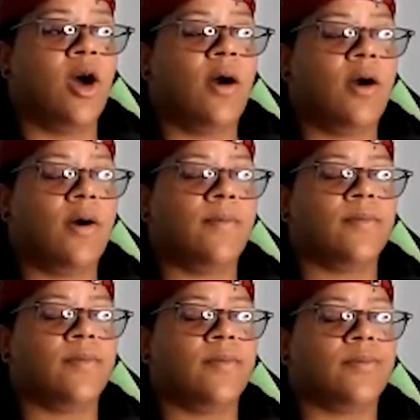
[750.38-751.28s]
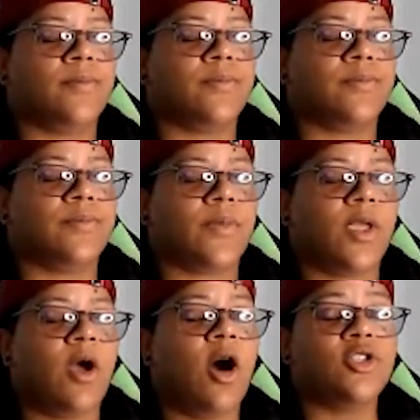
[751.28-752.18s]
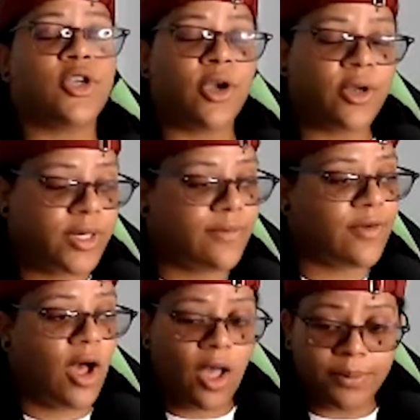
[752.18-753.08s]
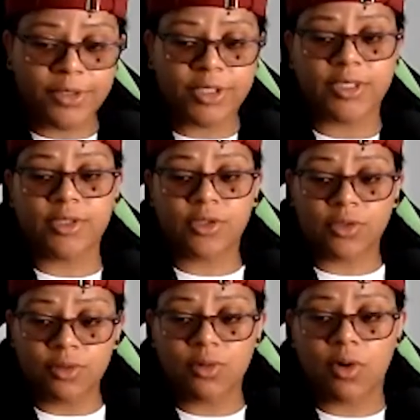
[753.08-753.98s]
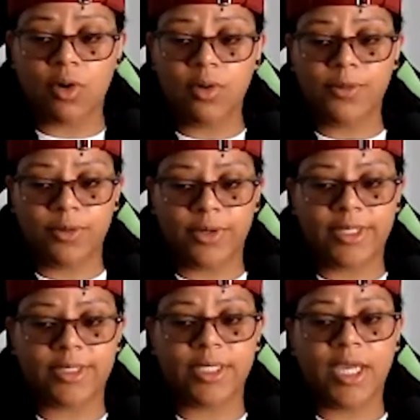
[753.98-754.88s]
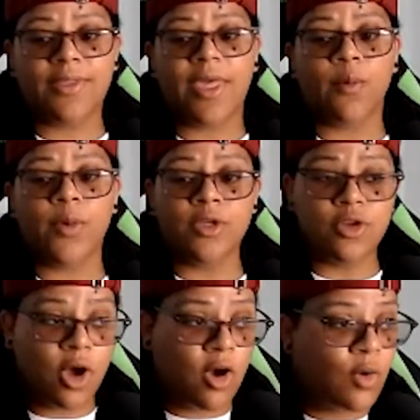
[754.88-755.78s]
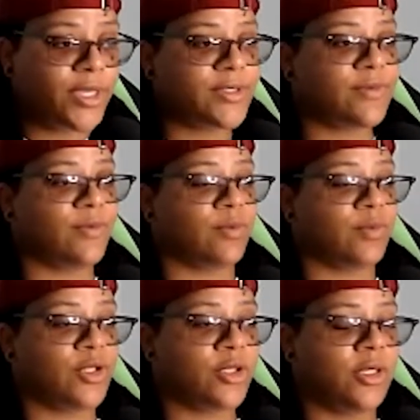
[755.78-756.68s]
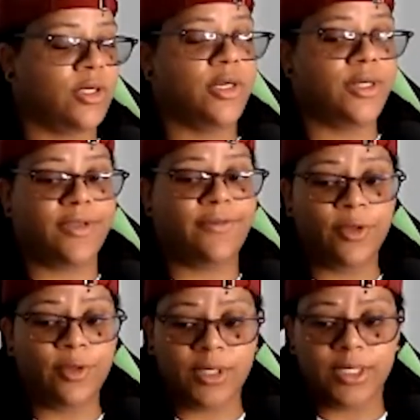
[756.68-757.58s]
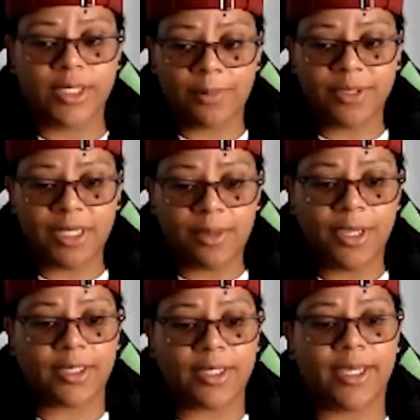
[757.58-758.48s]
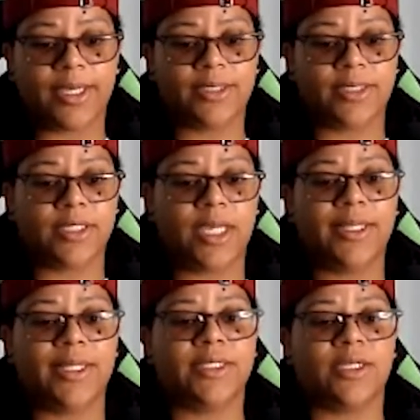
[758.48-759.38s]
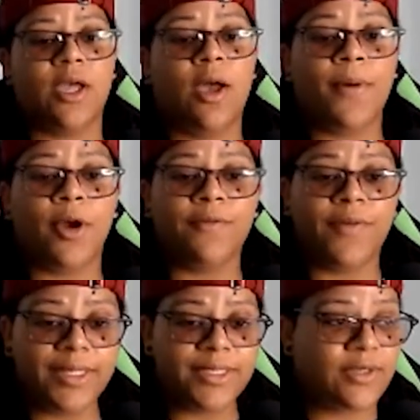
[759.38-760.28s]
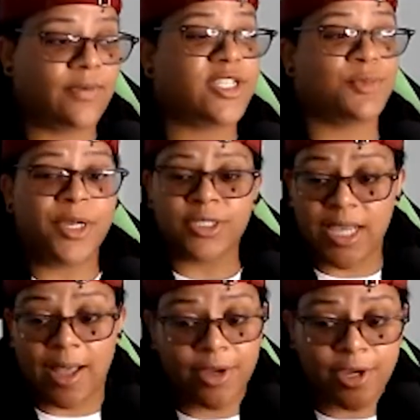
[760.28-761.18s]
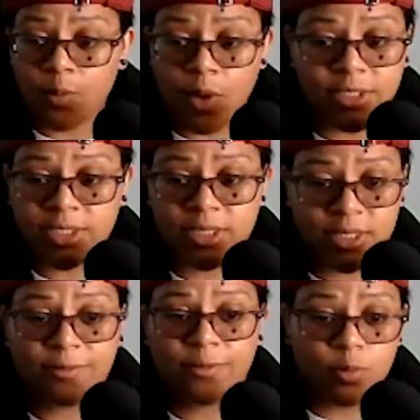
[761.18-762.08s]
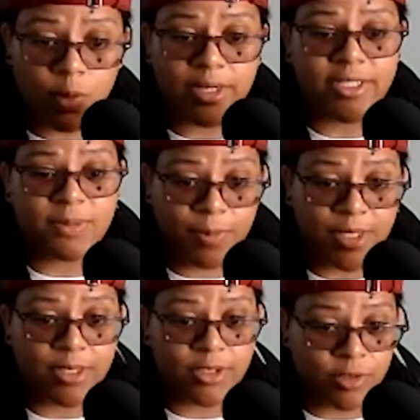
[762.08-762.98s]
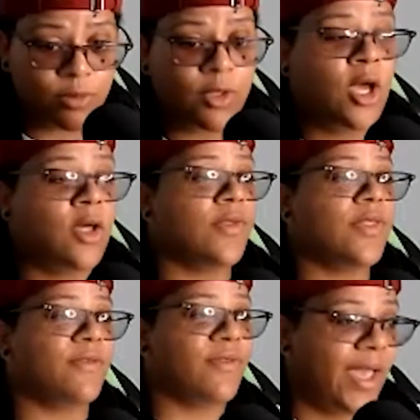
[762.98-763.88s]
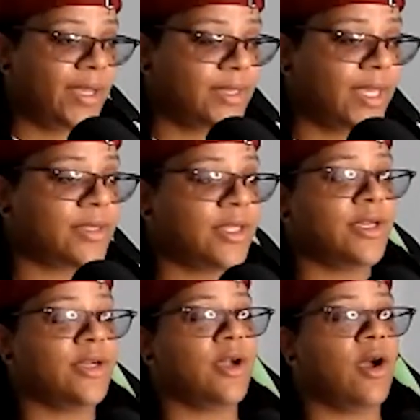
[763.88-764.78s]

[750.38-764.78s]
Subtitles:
um alternative option to opioids that we know is currently fueling an epidemic. Like it is pervasive, especially out here in Washington. If you want to speak to the fact that there